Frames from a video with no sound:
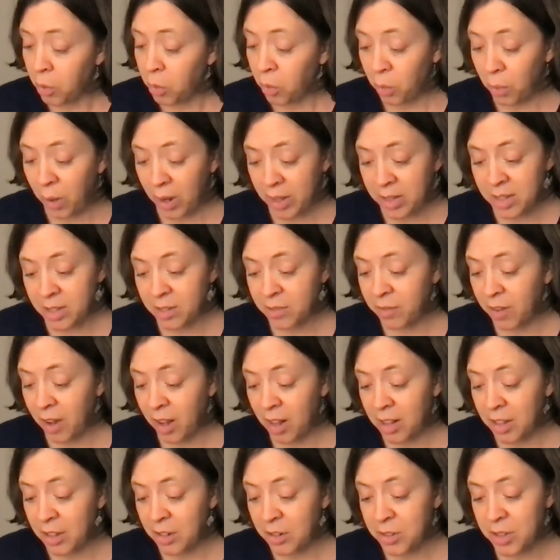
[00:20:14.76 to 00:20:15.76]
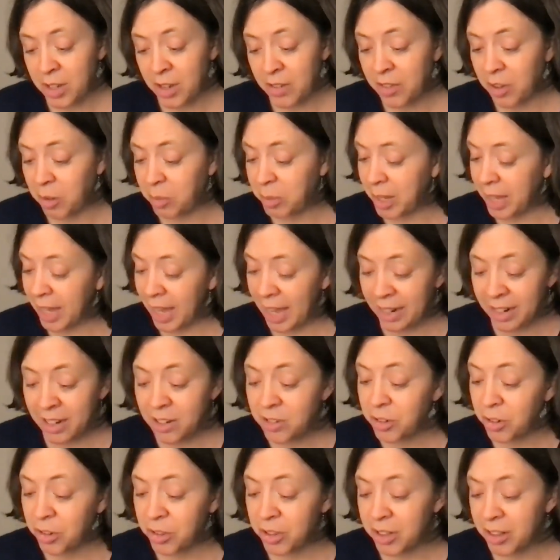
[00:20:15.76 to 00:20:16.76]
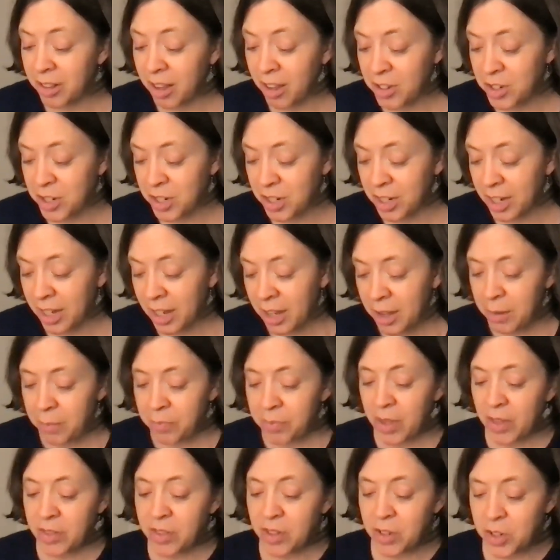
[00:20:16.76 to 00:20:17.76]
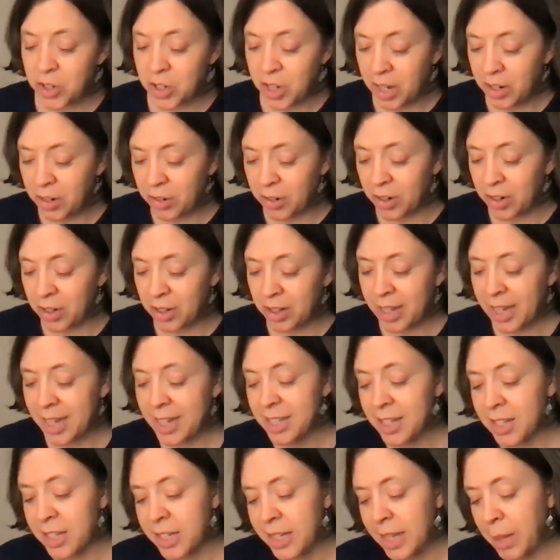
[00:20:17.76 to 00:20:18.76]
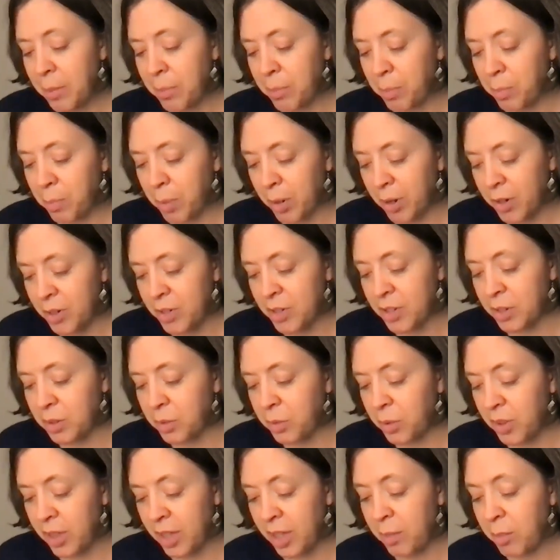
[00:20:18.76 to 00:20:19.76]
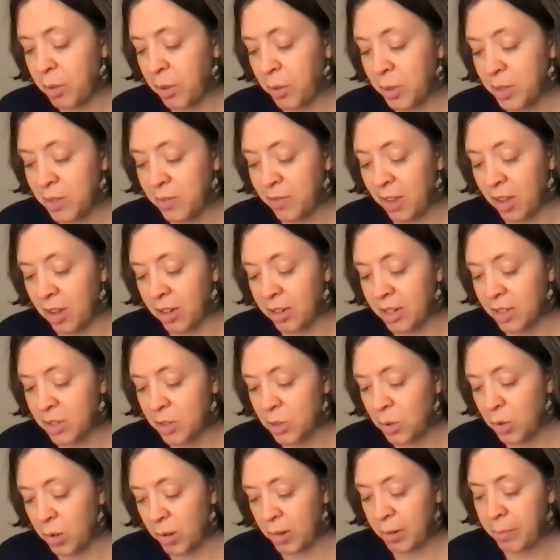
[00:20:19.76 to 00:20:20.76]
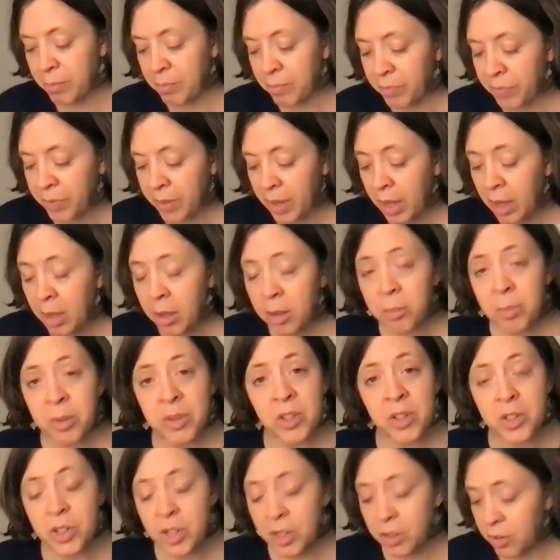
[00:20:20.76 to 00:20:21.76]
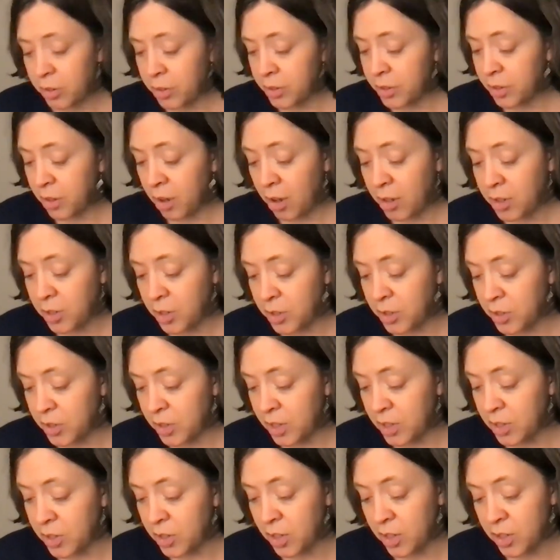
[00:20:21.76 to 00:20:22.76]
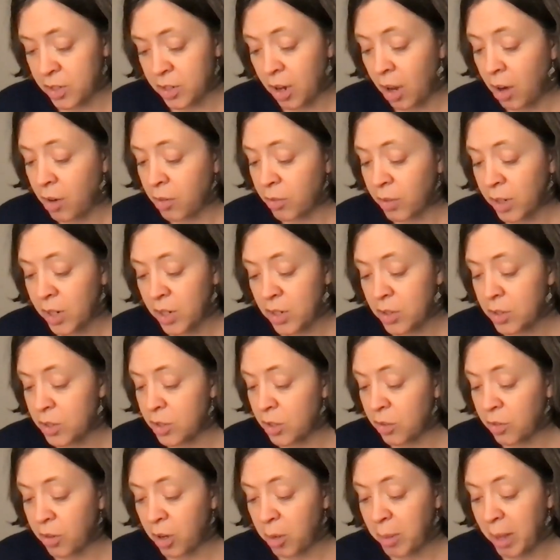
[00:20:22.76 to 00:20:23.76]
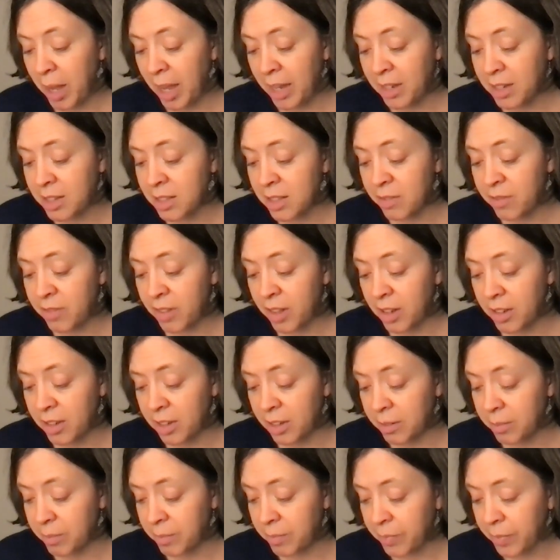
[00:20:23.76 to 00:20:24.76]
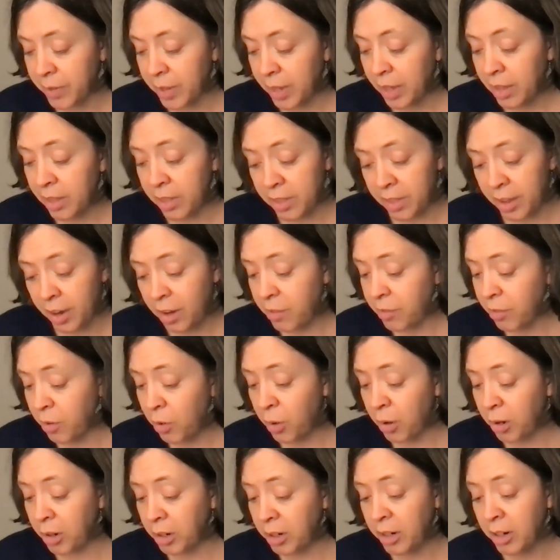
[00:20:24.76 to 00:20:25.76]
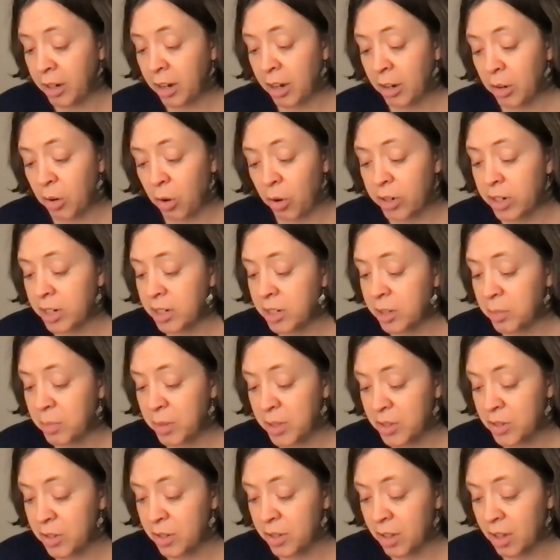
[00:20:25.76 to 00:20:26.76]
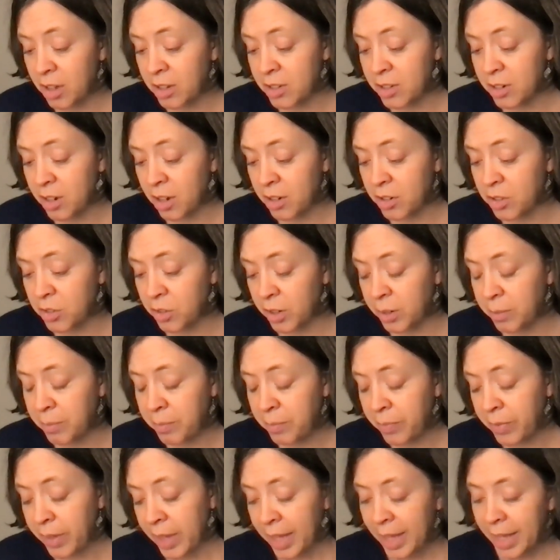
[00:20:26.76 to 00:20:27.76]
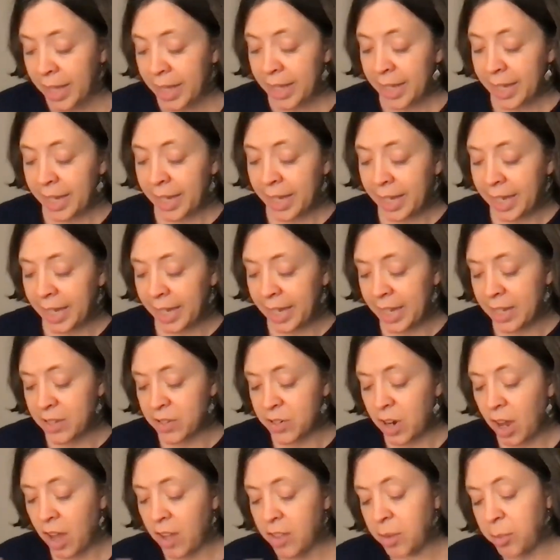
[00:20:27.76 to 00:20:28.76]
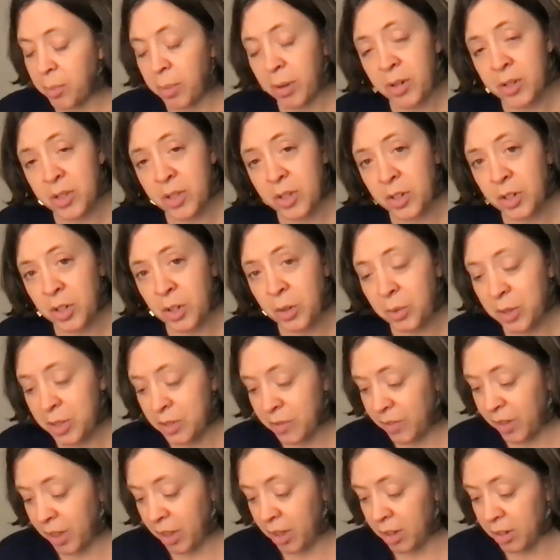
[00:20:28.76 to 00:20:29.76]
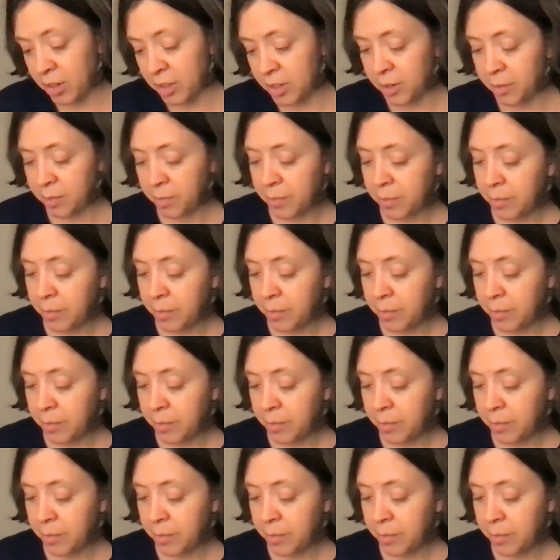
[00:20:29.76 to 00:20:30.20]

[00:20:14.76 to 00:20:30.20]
Whence it follows, if there be any truth in logic, that the general is the same person with him who was flogged at school. But the general's consciousness does not reach so far back as the flogging. Therefore, according to Mr. Locke's doctrine, he is not the person who was flogged.